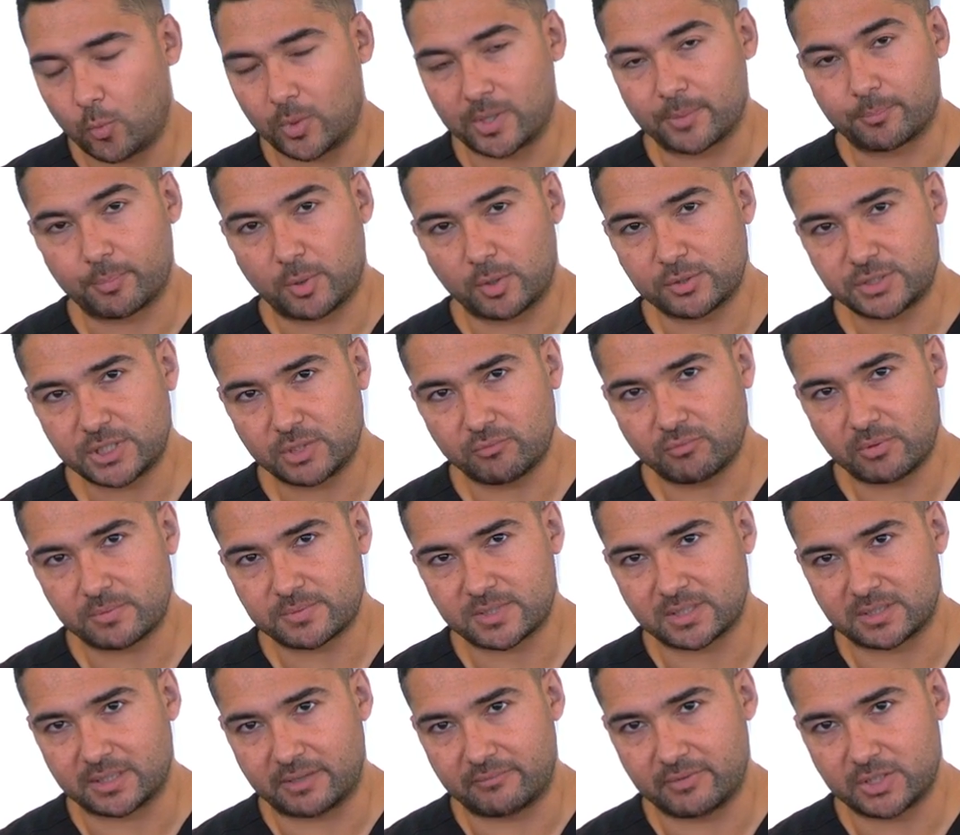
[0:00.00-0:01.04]
When approaching
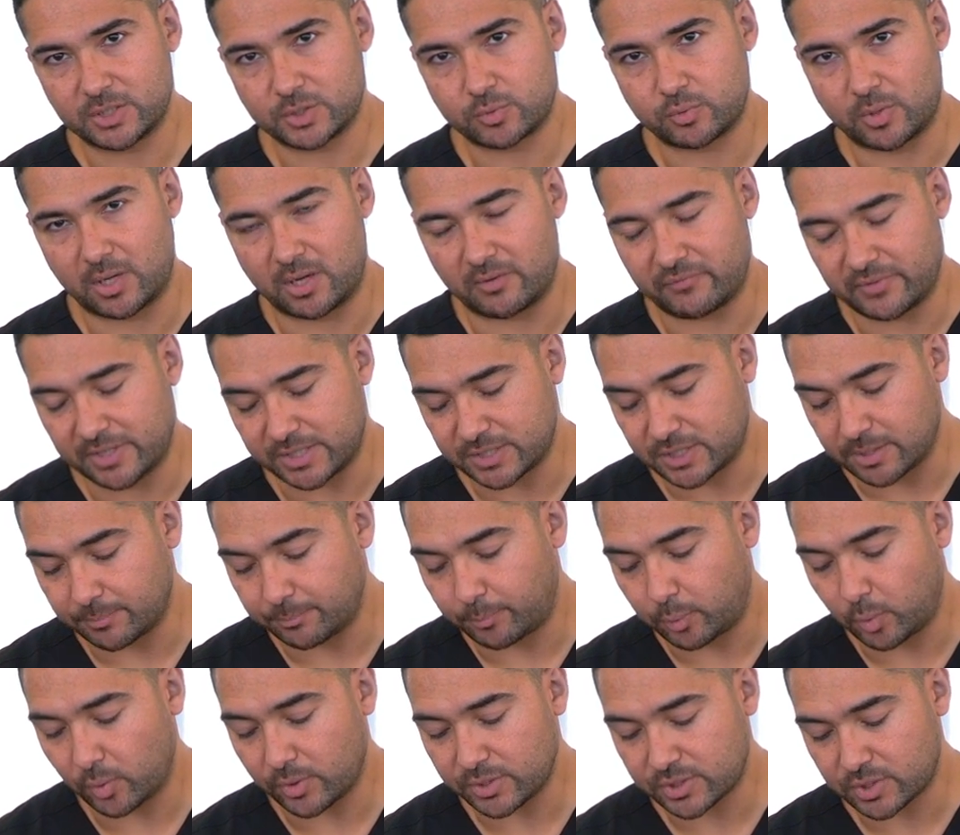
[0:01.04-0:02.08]
ribs 11 and 12, it's
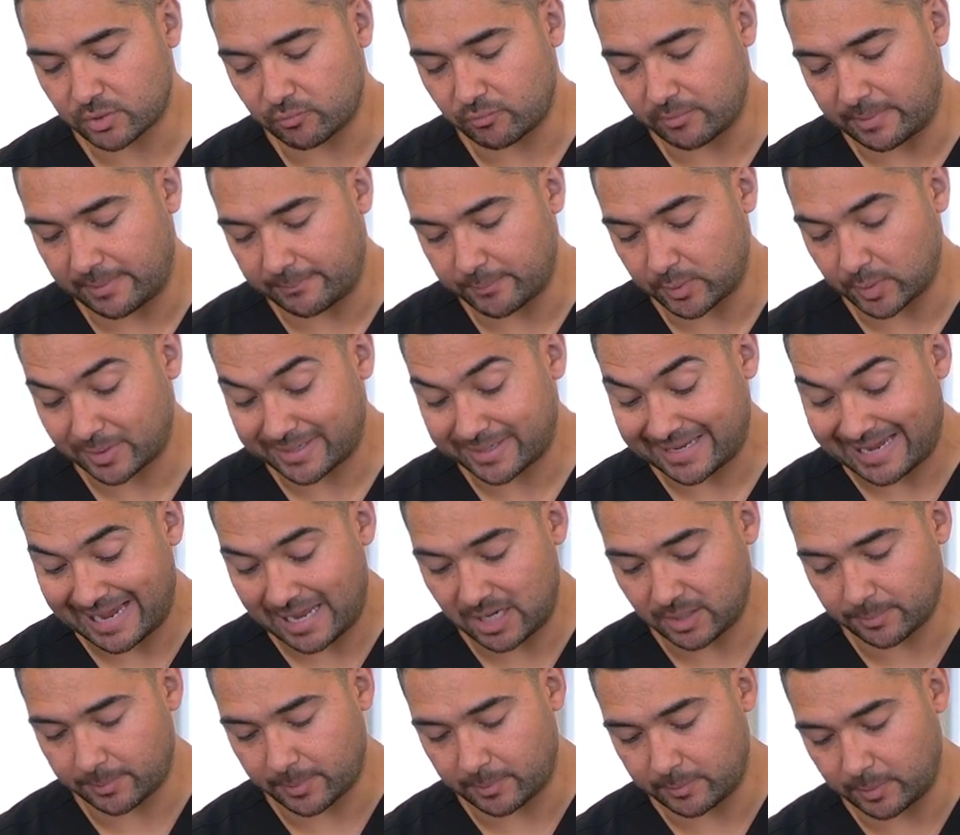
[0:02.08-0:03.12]
important to remember
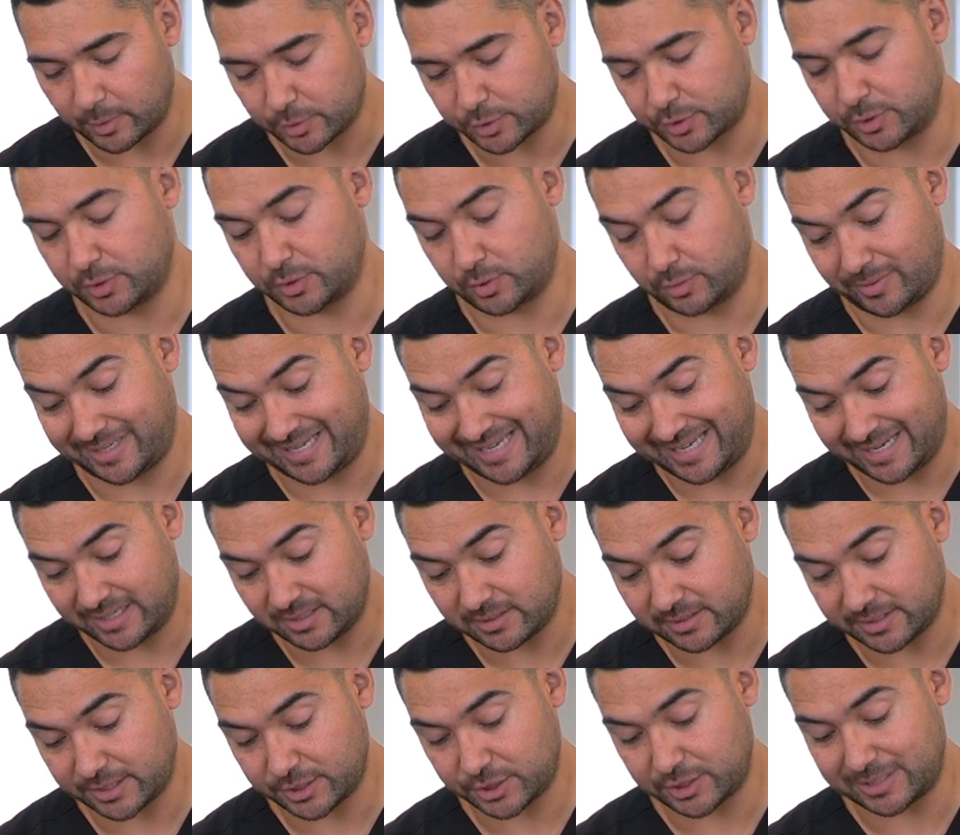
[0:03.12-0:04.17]
caliper motion during
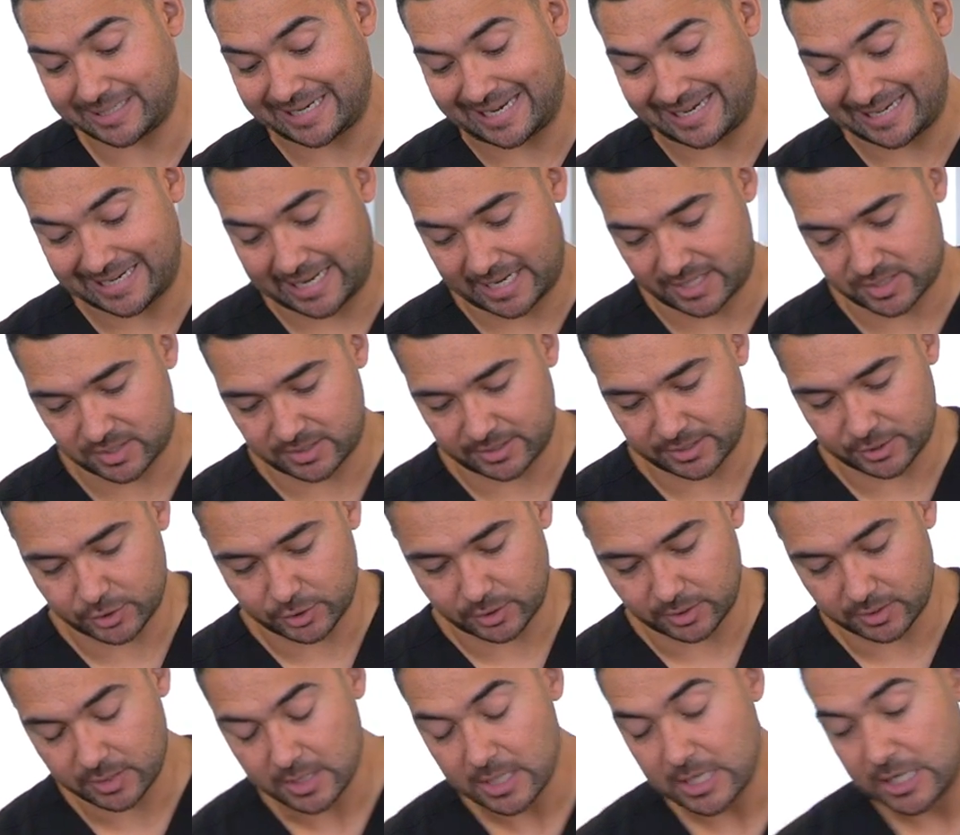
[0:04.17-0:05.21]
inhalation and exhalation.